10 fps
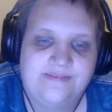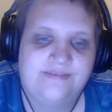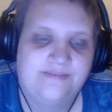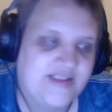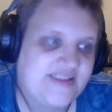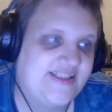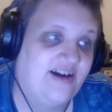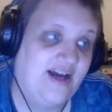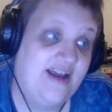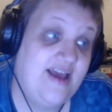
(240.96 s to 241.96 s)
But
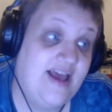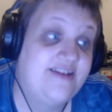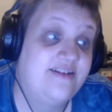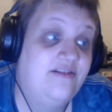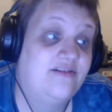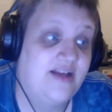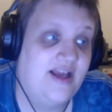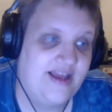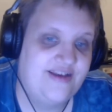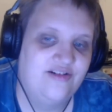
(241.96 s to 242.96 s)
still, I, I do,
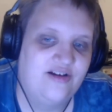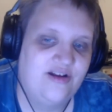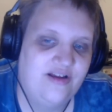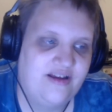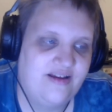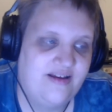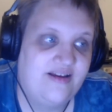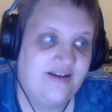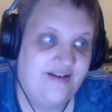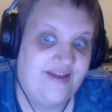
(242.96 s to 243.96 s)
I do
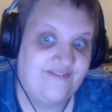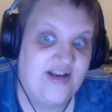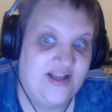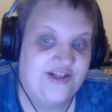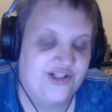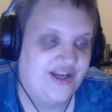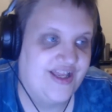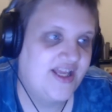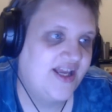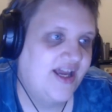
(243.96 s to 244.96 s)
like really enjoy
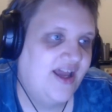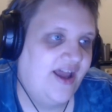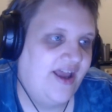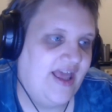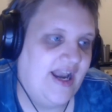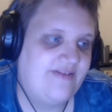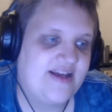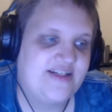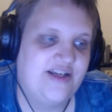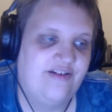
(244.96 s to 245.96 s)
it. And I've
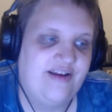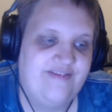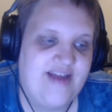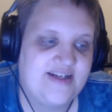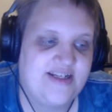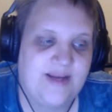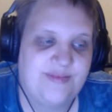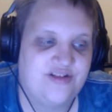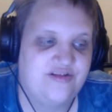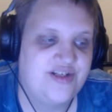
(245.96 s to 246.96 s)
actually already reacted to
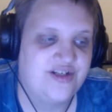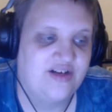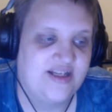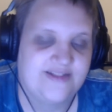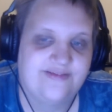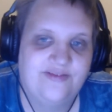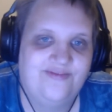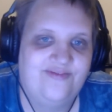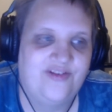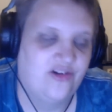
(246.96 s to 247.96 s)
episode two as of
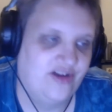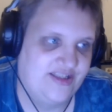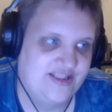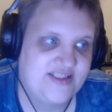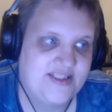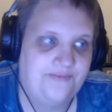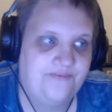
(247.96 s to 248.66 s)
recording this.